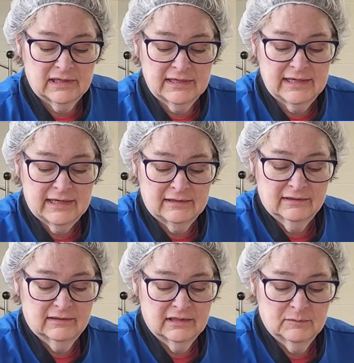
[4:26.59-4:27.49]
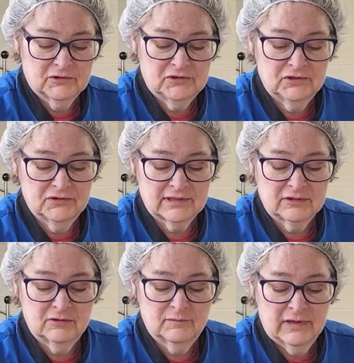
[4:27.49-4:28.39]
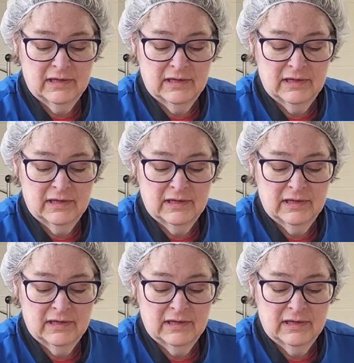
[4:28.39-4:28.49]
Again, number 2 scoop.